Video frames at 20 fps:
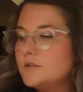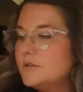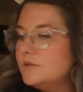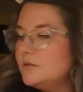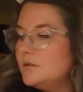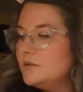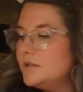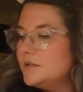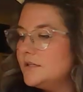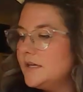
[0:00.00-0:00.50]

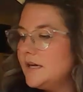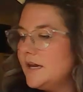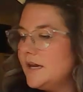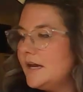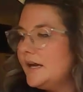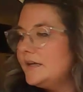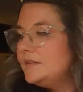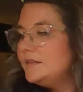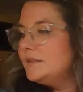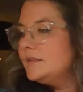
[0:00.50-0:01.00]
to look
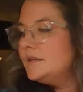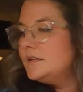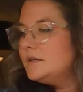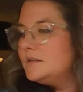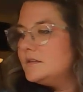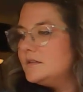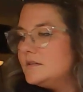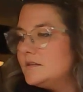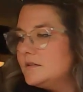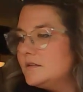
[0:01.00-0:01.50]
at
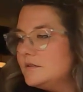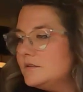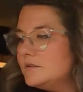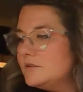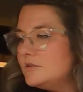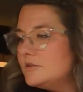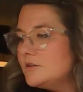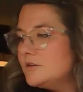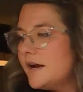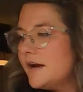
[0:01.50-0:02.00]
this
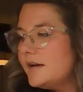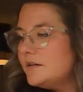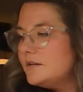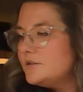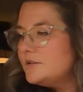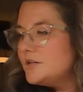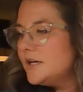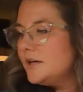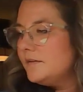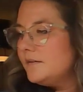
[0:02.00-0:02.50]

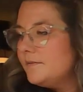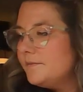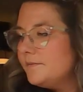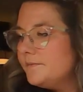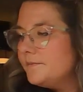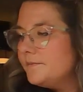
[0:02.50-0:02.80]
strategy.